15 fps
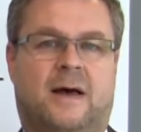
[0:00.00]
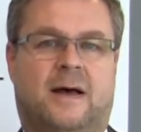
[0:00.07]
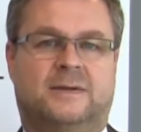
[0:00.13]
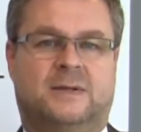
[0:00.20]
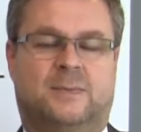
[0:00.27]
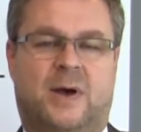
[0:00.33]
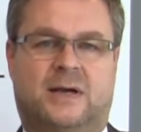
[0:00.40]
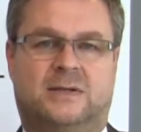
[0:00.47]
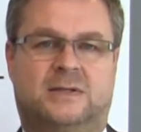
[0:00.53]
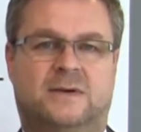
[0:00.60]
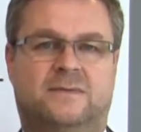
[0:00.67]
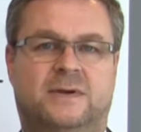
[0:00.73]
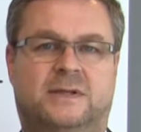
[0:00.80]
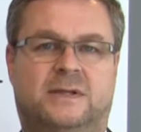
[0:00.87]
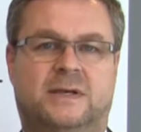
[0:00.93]
some
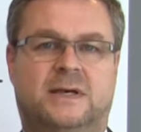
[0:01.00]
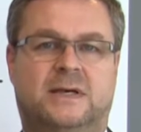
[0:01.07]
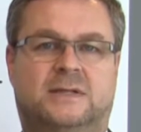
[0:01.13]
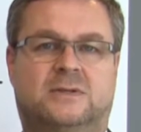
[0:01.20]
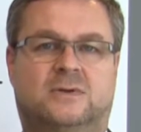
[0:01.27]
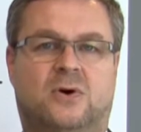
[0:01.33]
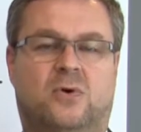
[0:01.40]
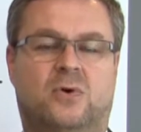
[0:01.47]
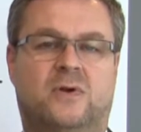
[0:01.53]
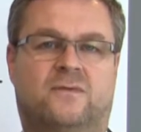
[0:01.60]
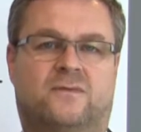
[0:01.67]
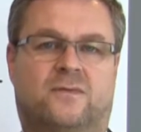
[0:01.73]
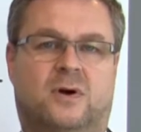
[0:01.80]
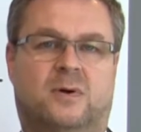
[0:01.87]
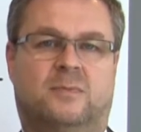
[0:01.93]
activities going
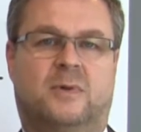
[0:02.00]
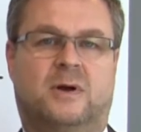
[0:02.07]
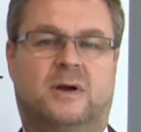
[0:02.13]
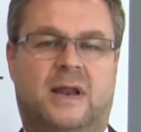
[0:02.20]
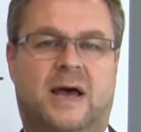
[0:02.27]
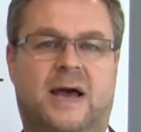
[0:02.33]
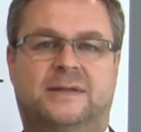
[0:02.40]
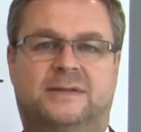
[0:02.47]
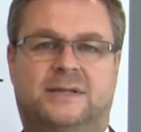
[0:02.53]
from client